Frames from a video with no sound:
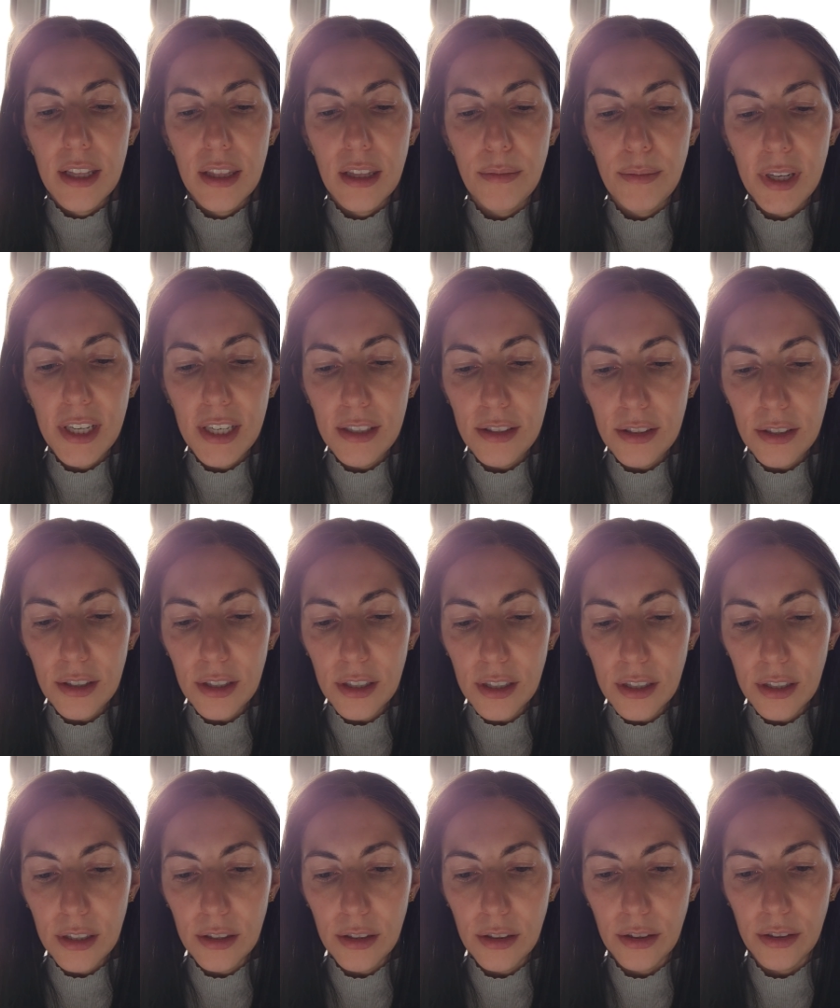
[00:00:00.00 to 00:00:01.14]
The minister
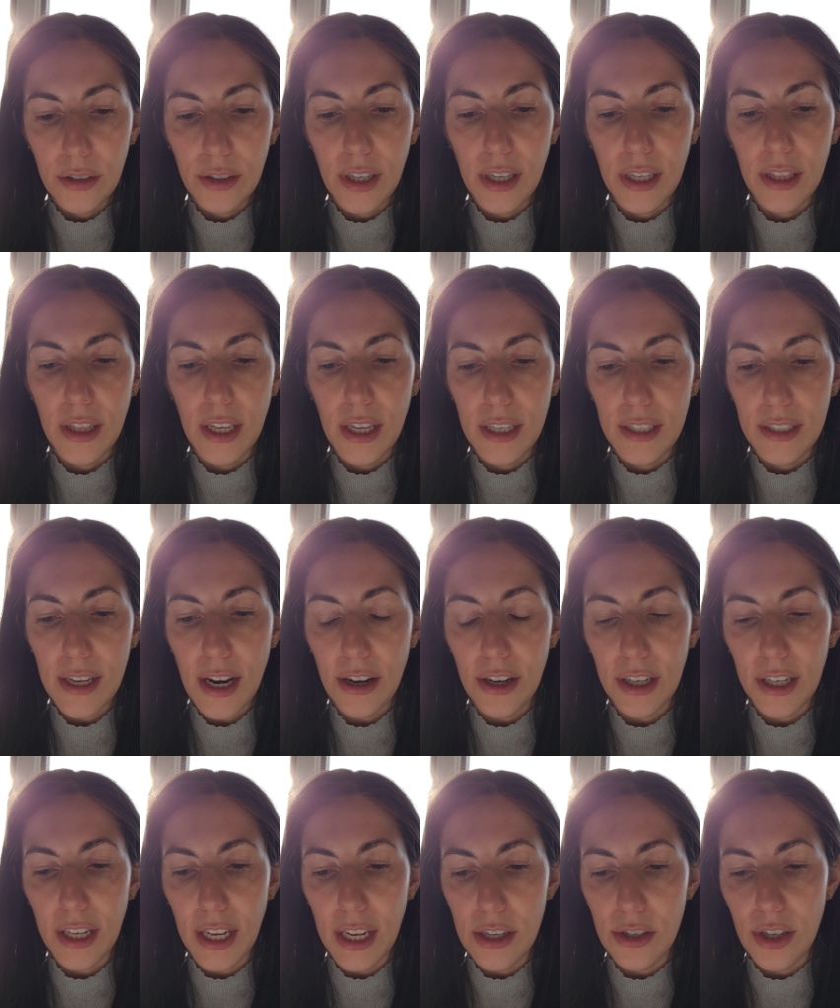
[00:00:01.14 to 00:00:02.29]
concluded the
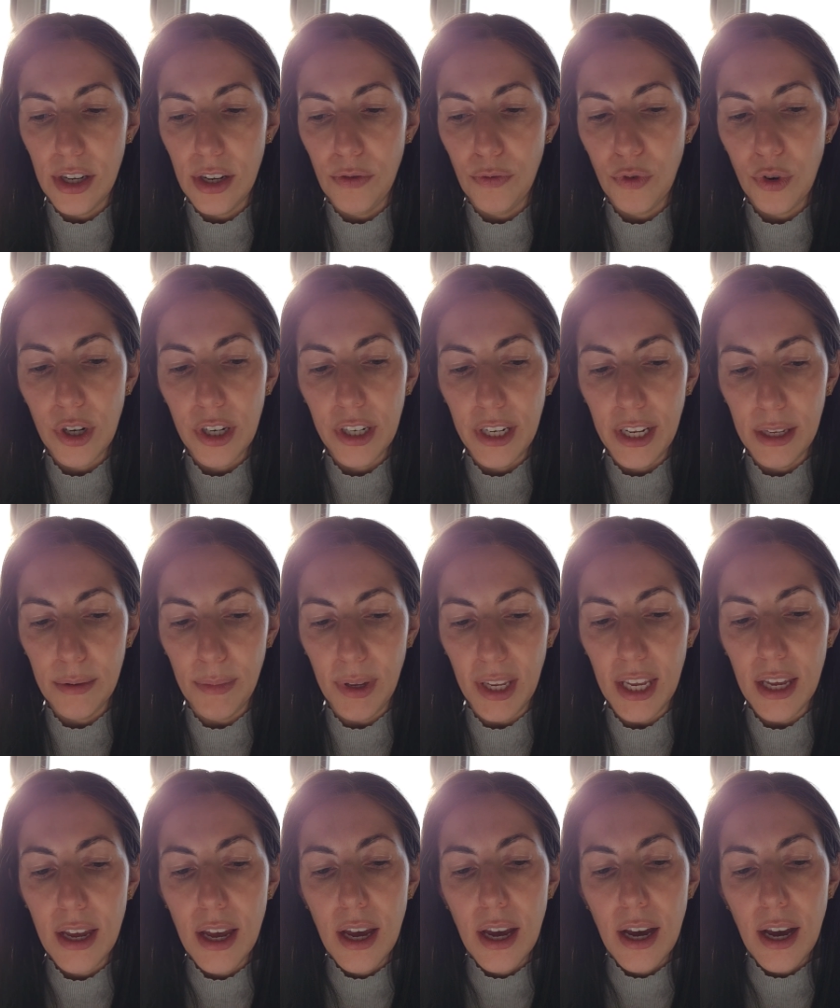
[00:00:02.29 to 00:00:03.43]
interrogation, warning me,
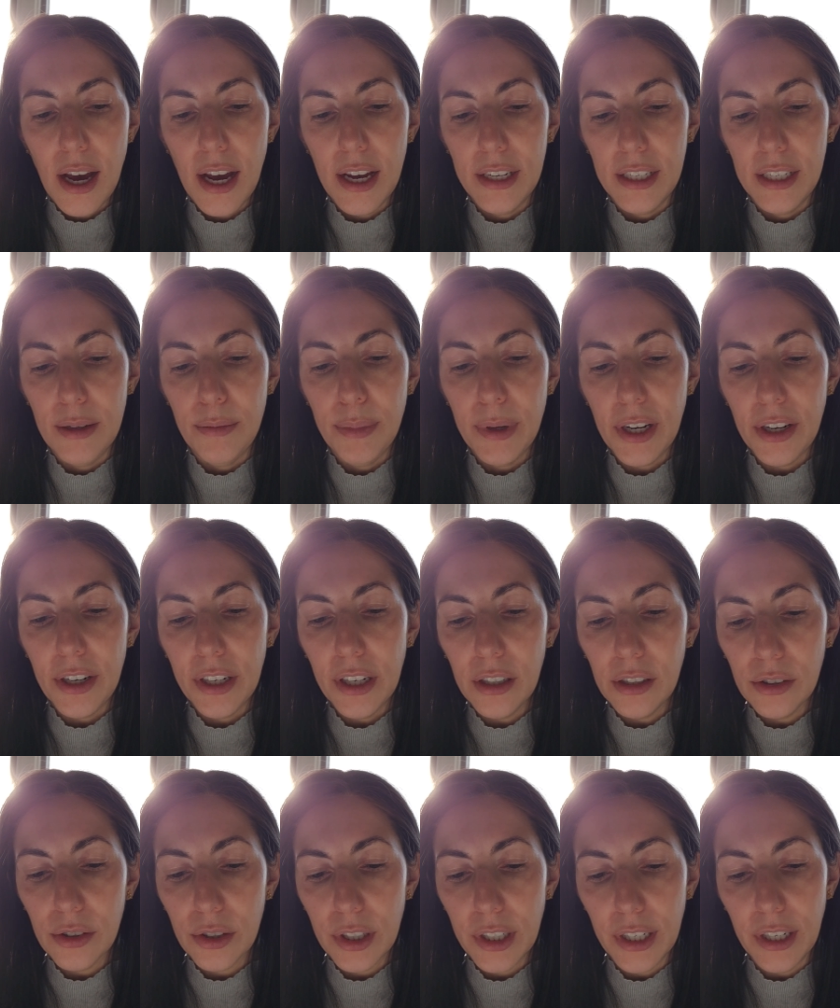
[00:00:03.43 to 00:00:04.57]
"On
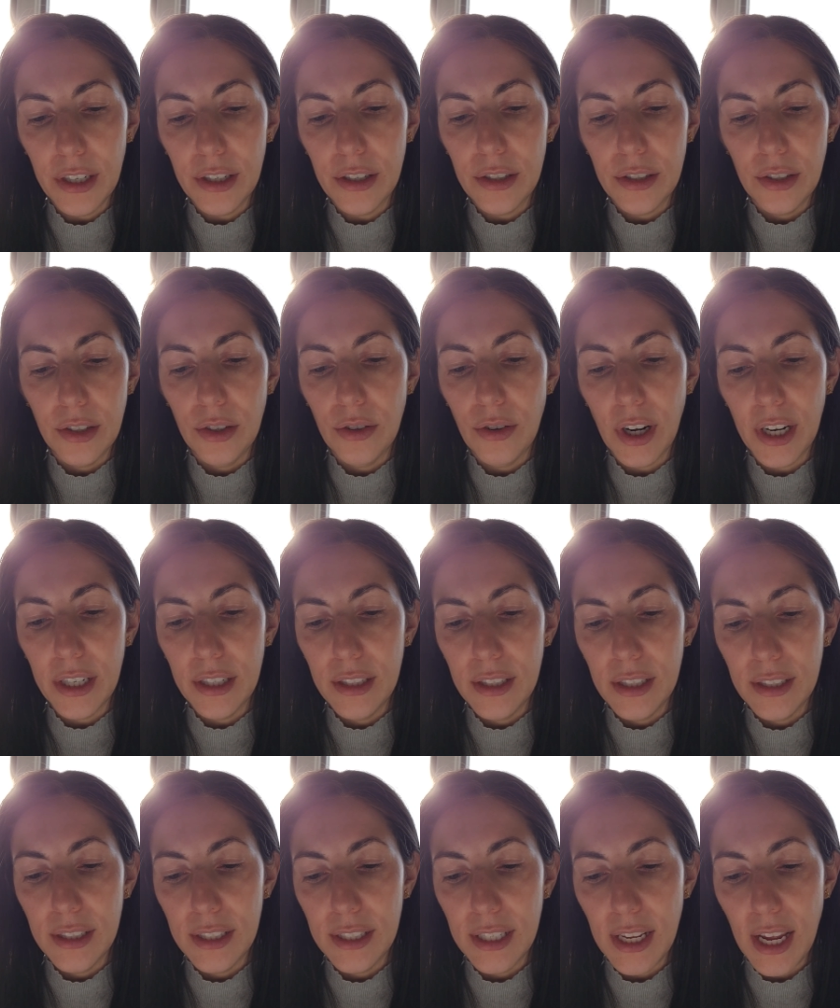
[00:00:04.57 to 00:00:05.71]
imperial orders, you are
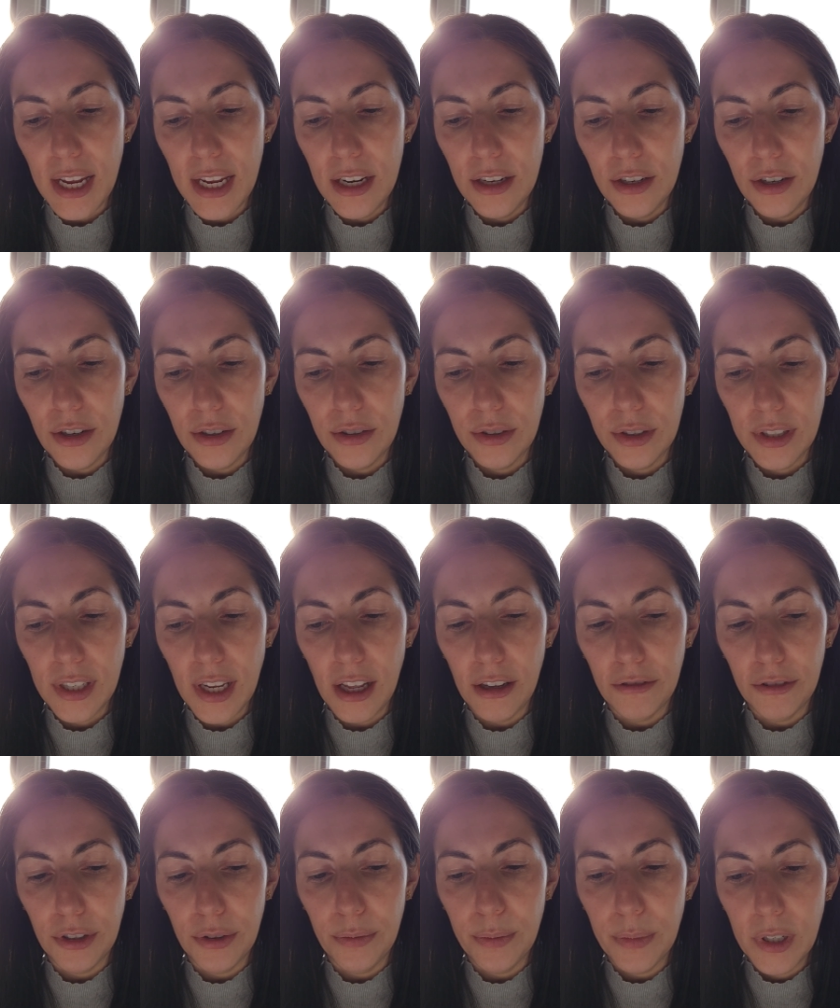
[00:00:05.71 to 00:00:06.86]
to stay in your hotel
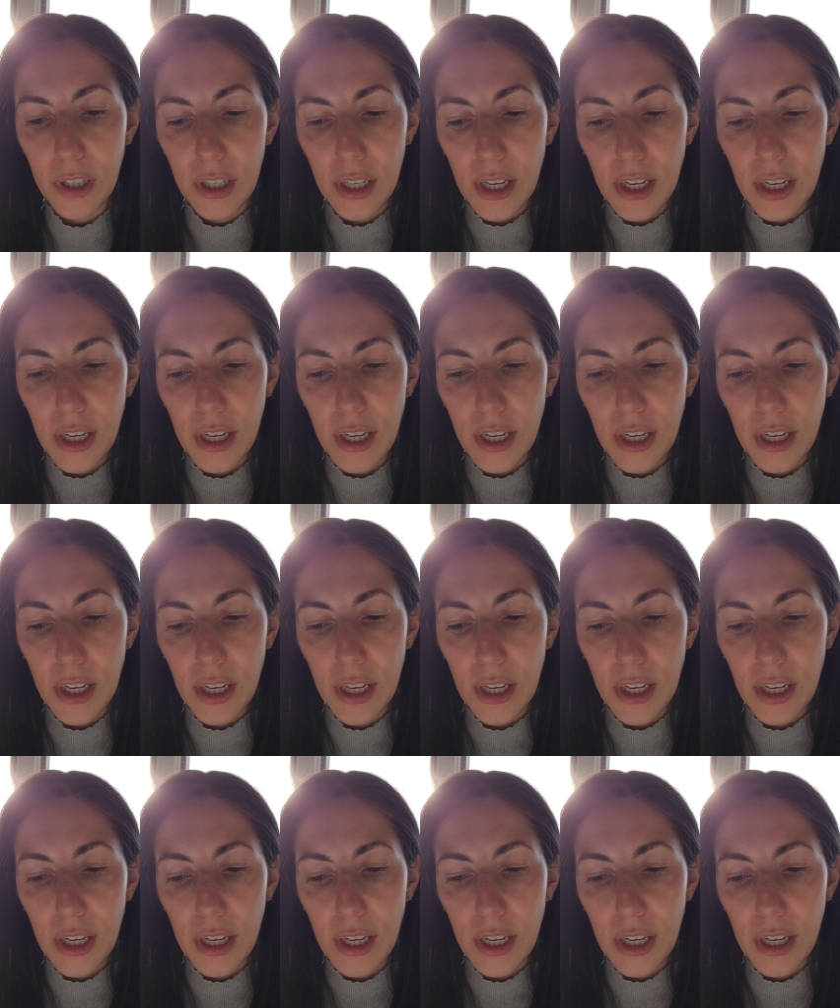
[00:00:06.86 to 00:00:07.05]
room.